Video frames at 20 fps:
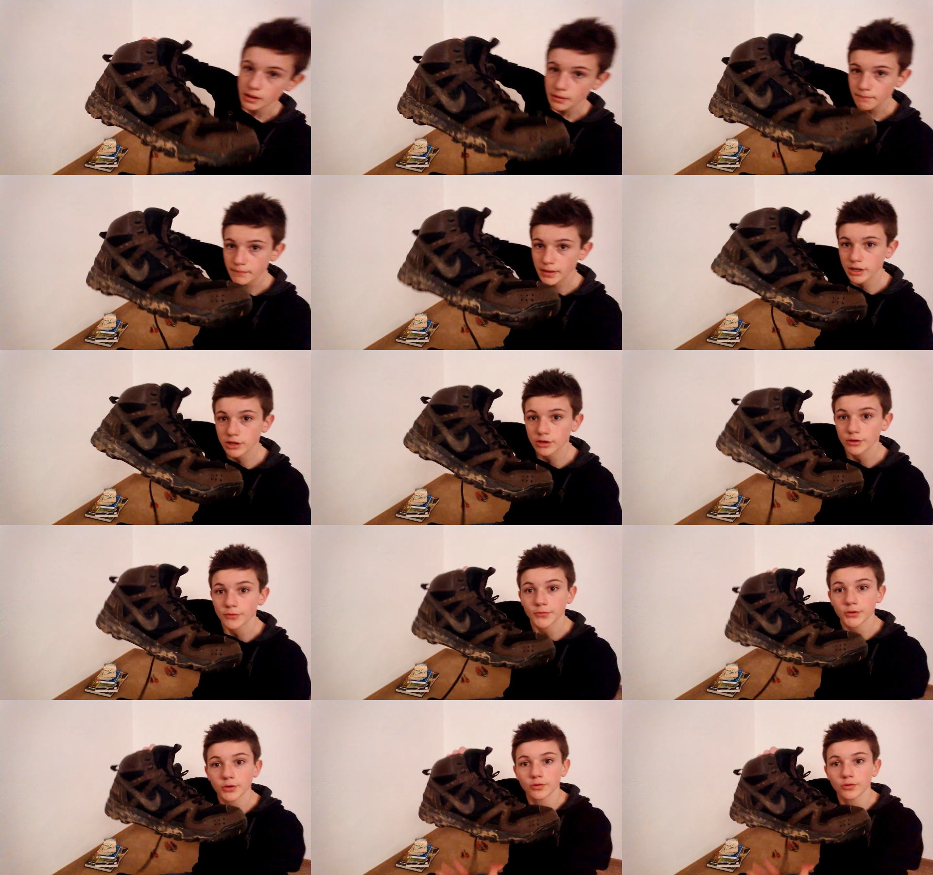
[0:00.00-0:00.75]
Many
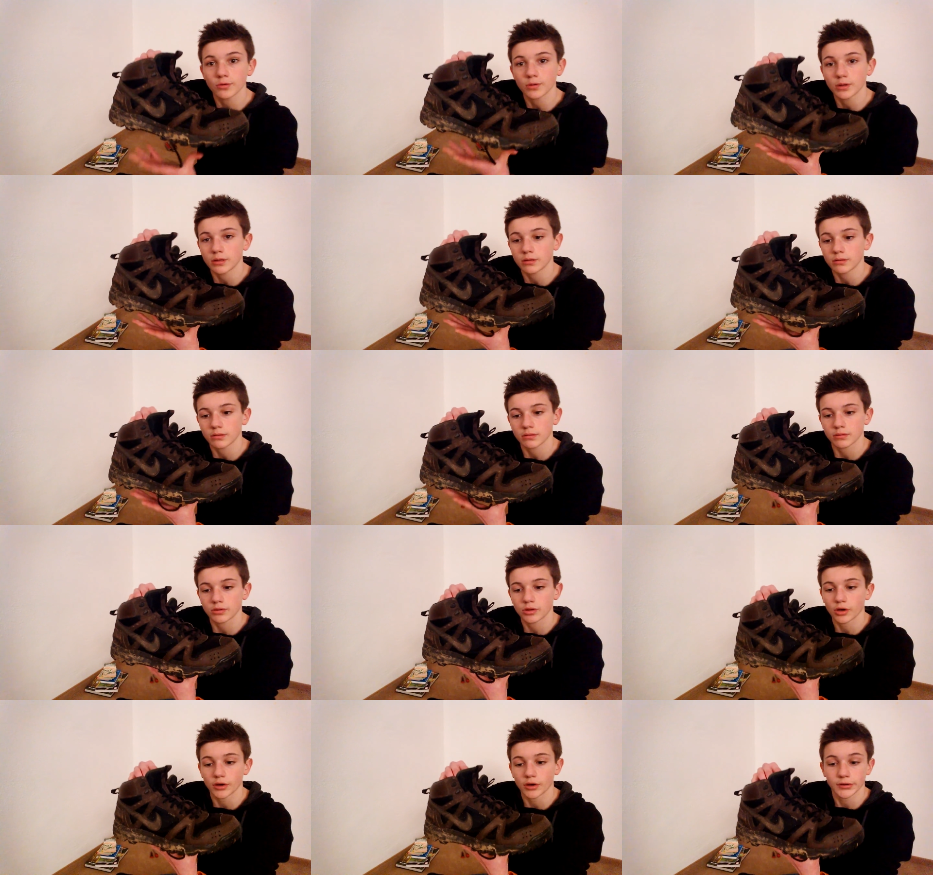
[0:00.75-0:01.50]
of you will
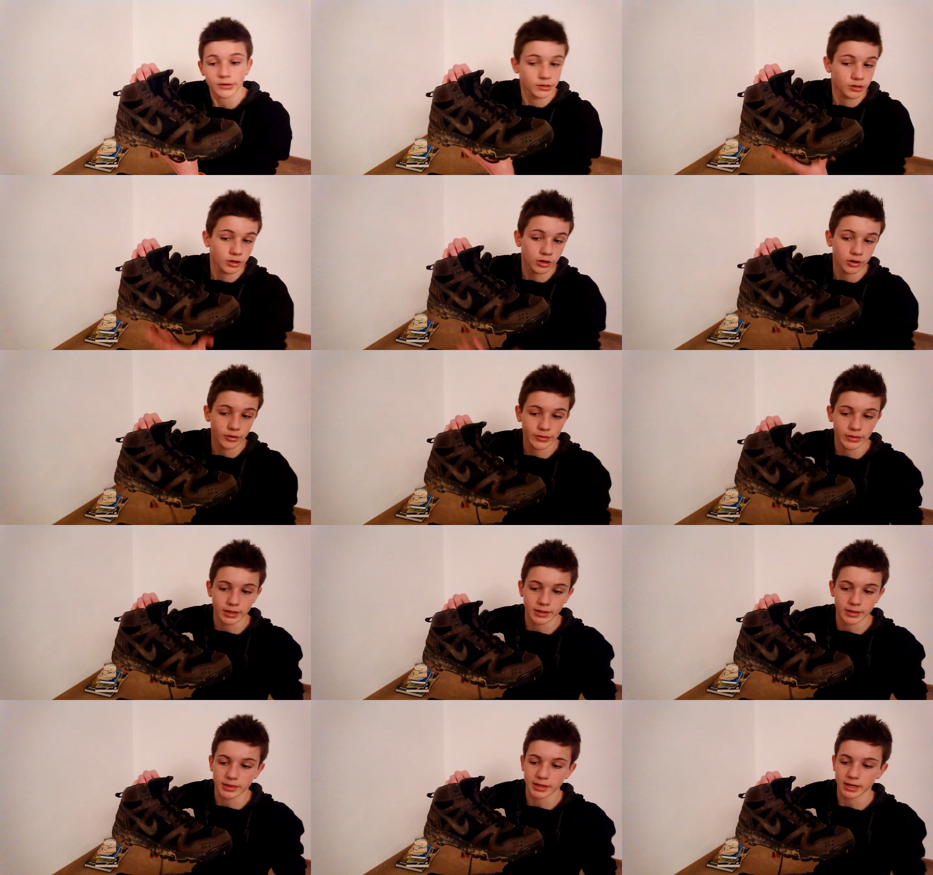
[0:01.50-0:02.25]
not know
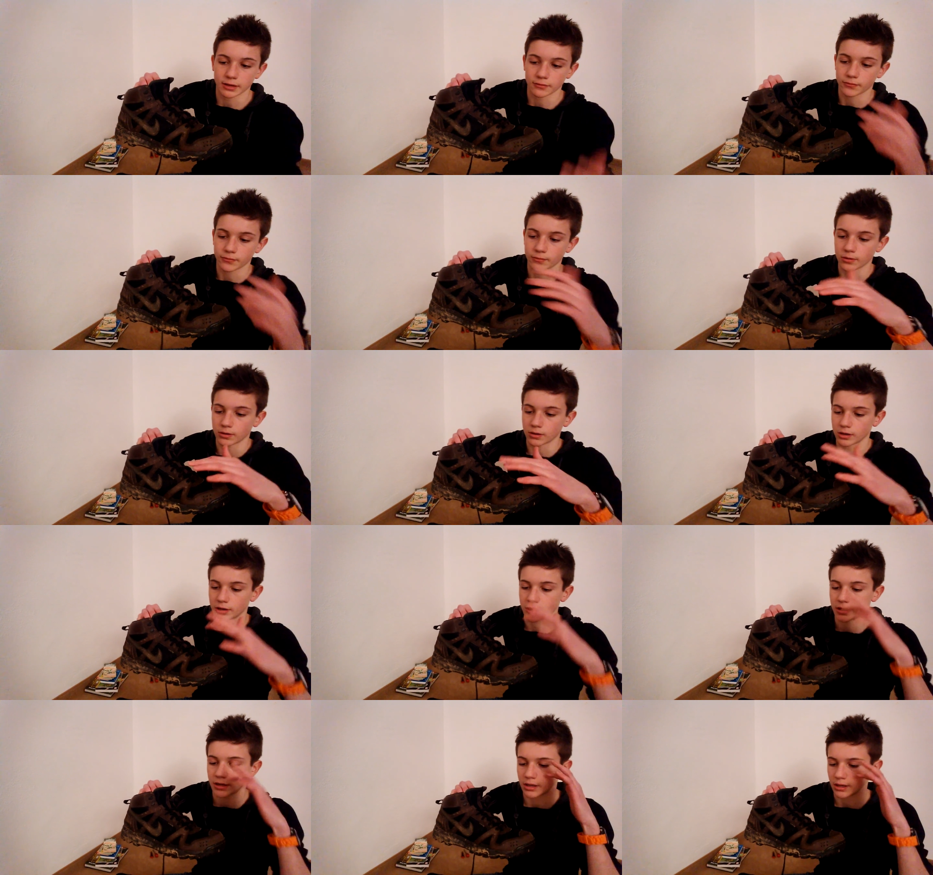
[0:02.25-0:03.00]
that they've
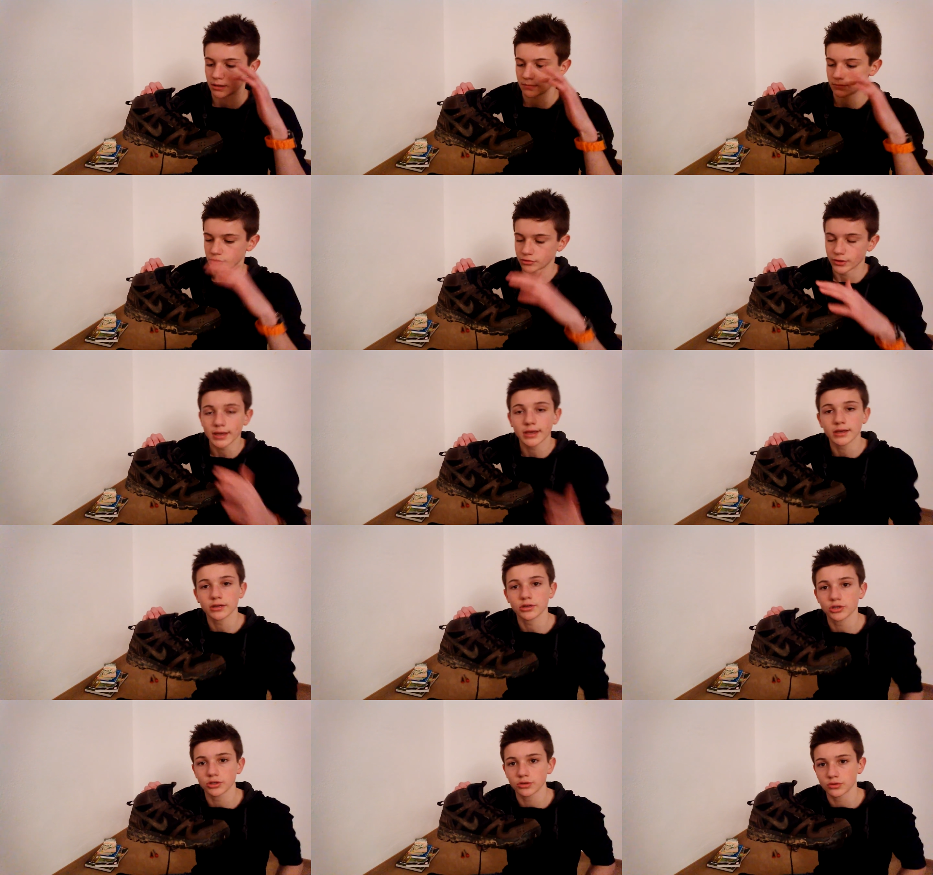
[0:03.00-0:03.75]
got
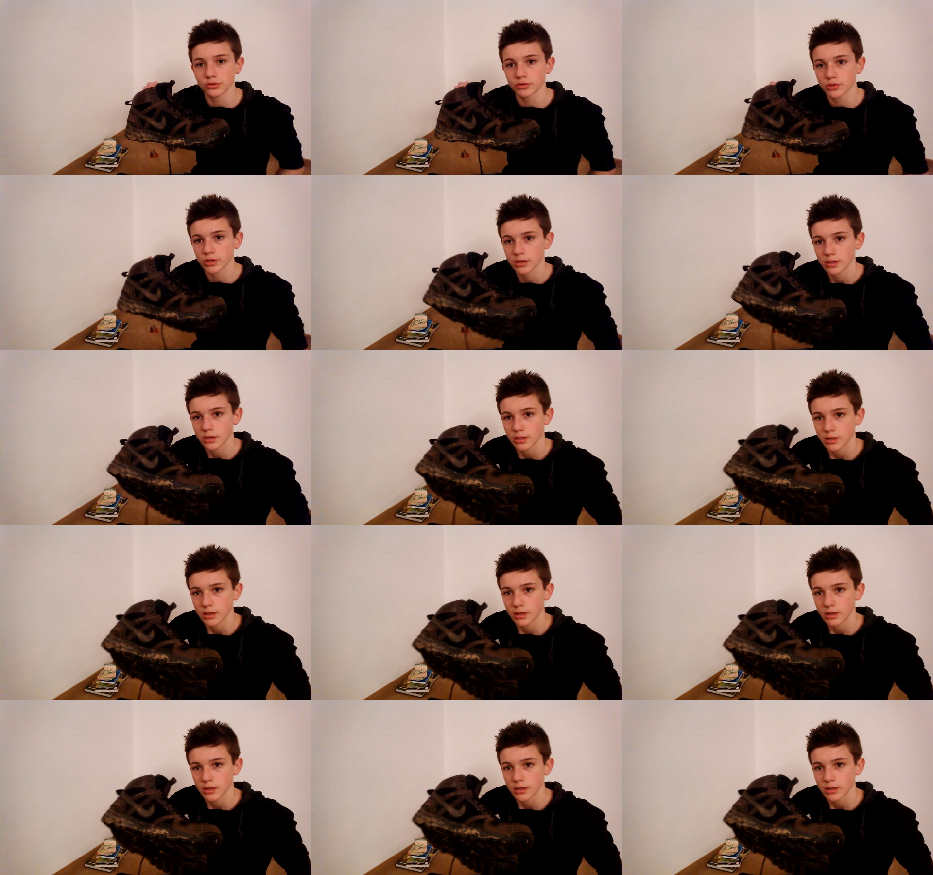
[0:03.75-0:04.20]
trekking shoes,